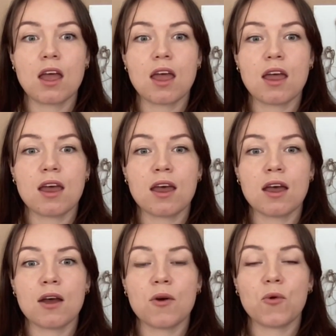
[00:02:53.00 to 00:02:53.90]

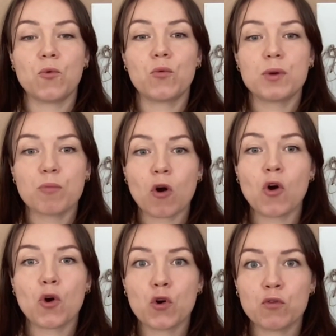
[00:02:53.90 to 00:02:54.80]
We
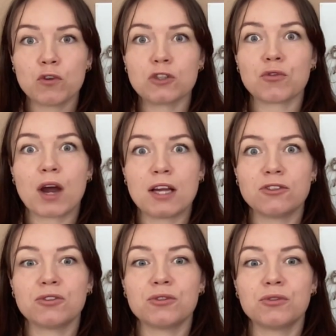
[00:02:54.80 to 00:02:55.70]
moreover try
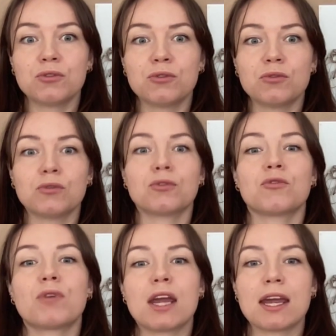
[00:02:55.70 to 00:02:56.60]
to
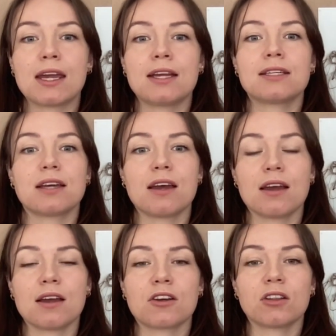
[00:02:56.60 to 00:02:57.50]
create
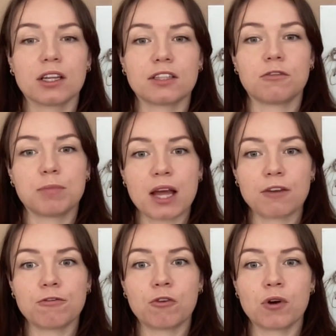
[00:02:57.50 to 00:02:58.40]
a collective
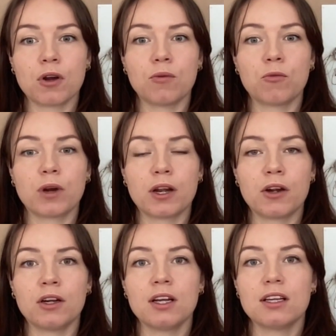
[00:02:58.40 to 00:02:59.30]
platform
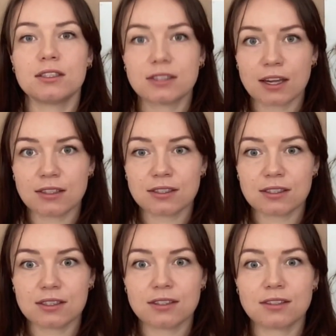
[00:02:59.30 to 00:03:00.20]
where
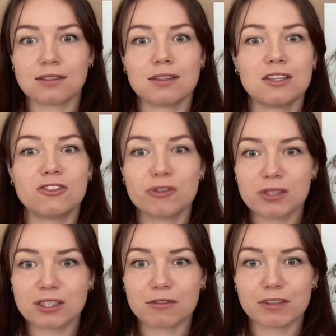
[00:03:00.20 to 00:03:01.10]
senses
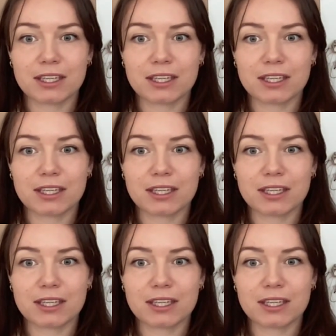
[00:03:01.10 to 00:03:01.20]
intuitively